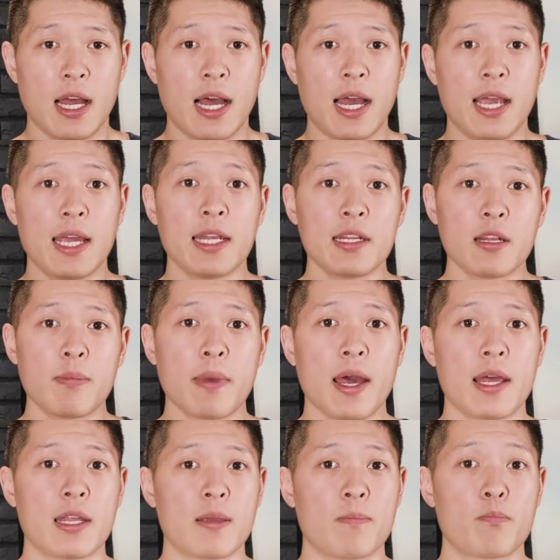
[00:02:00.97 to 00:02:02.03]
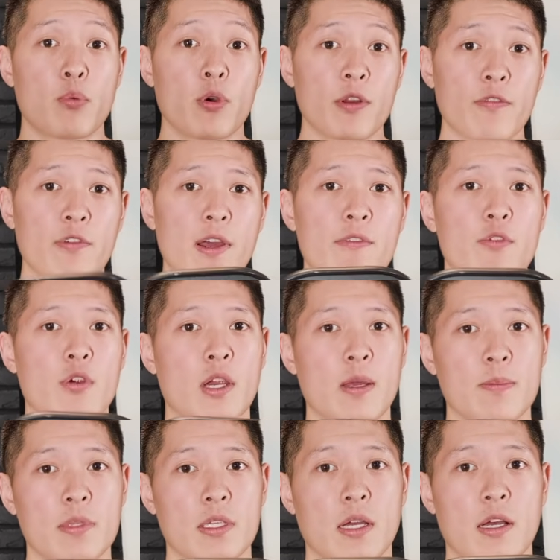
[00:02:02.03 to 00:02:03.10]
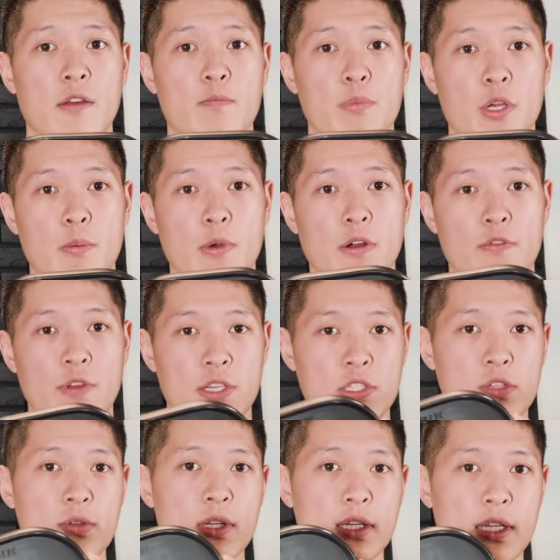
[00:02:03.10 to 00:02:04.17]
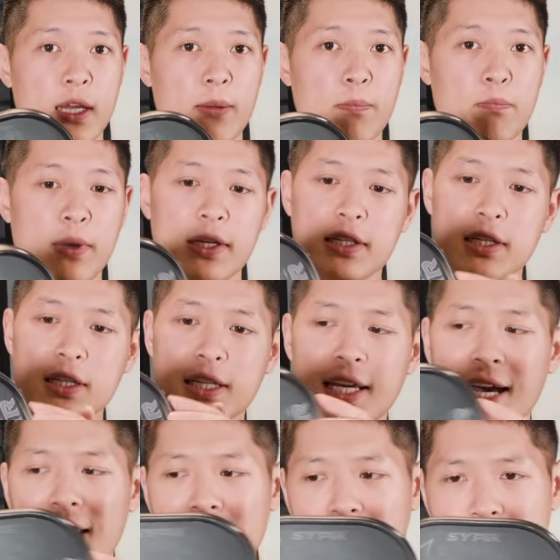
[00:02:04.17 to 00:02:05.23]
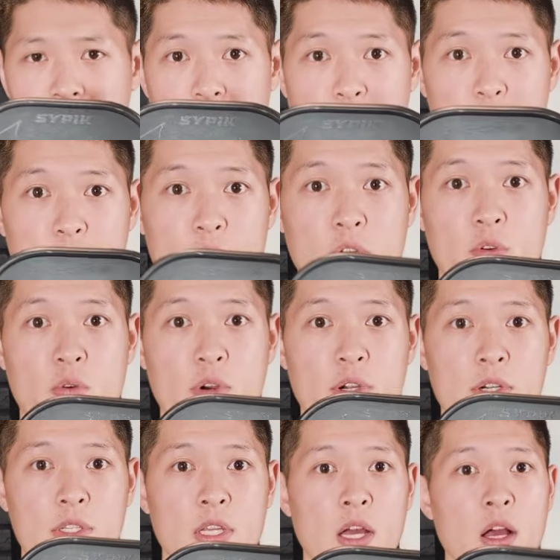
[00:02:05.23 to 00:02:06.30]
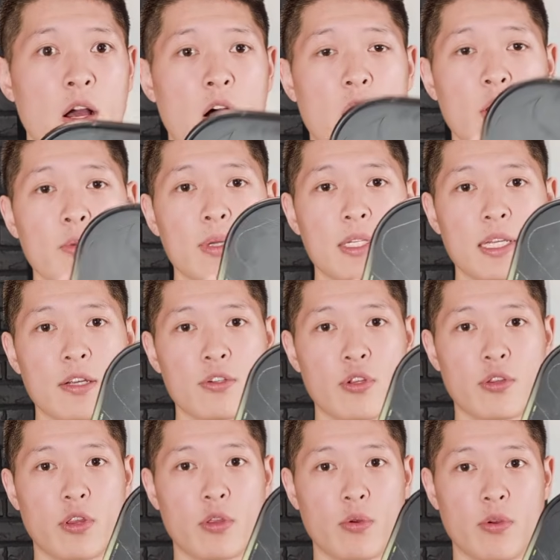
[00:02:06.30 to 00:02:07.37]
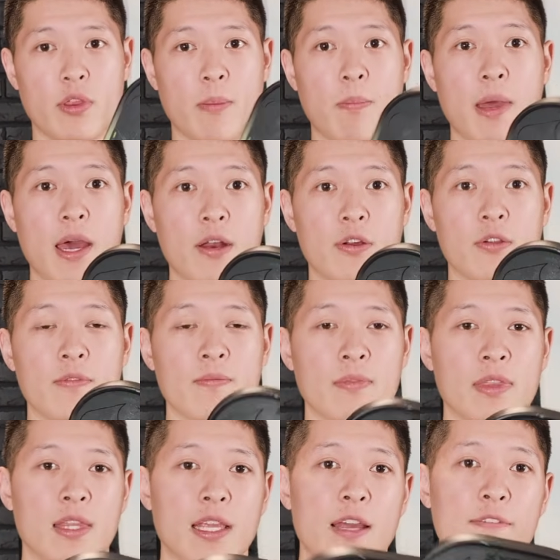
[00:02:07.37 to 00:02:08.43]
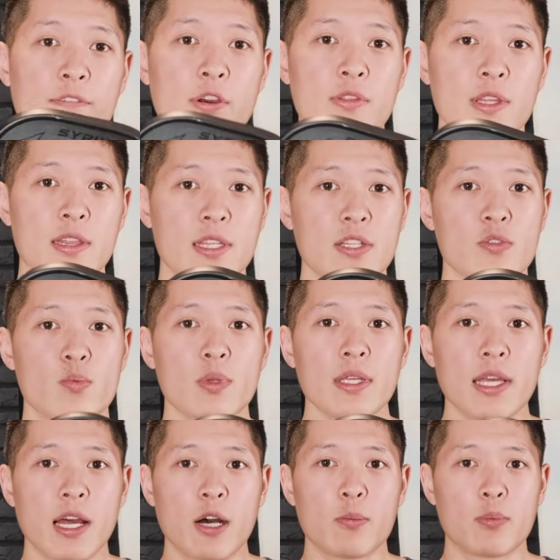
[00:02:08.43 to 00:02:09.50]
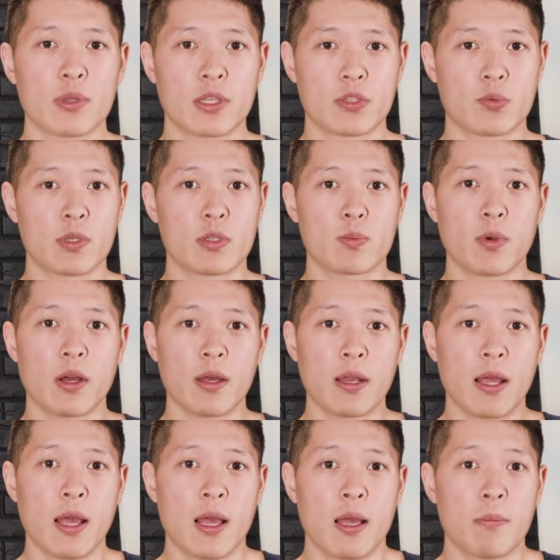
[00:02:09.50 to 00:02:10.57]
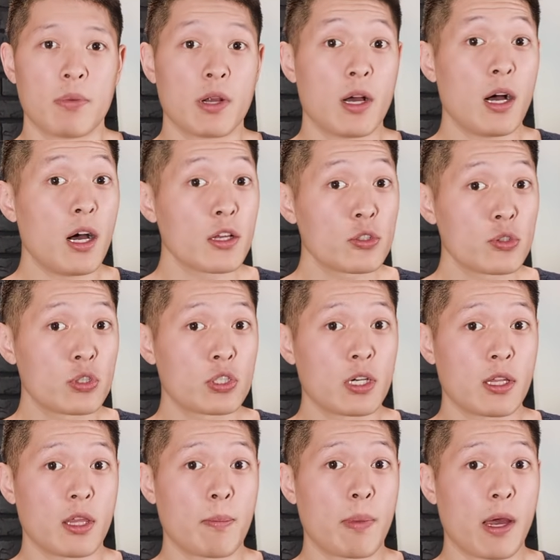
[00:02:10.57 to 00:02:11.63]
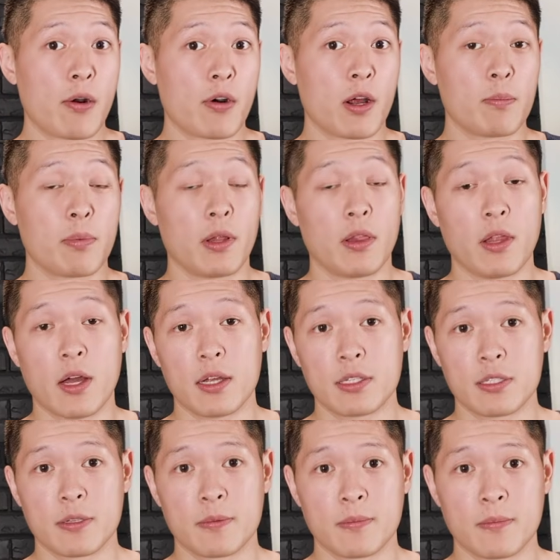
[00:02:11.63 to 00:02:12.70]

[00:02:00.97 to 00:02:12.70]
I ended up adding 0.5 grams of Pickleball Effects tuning tape basically at the top two corners, all the way down near the throat of the paddle, and felt that this really helped with the sweet spot, but also shot the power up a lot.